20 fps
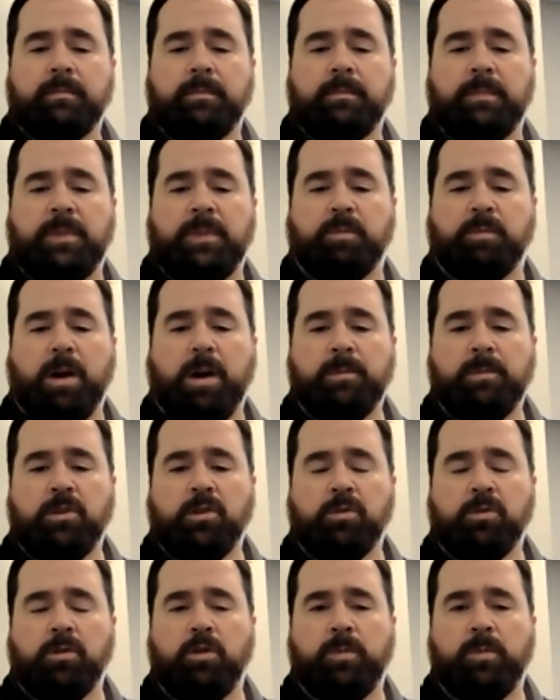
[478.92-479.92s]
Miss
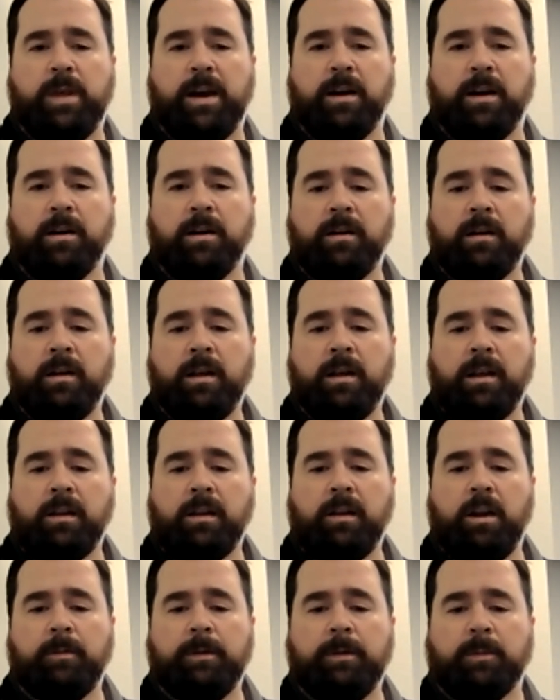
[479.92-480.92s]
Barbara's room there.
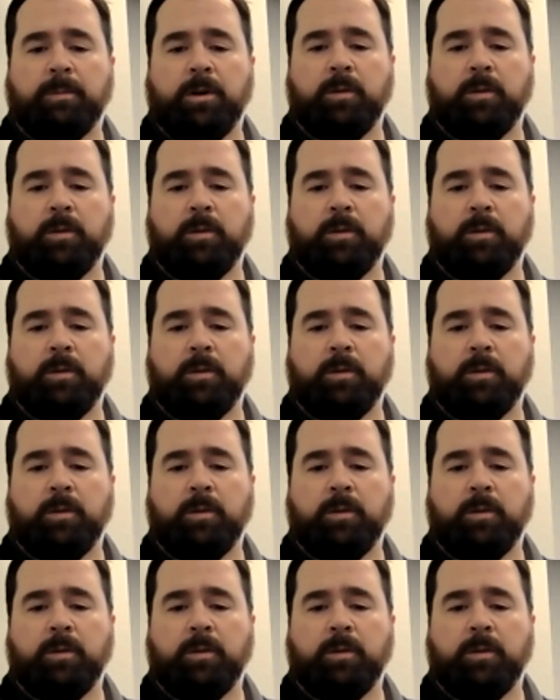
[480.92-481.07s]
A little bit of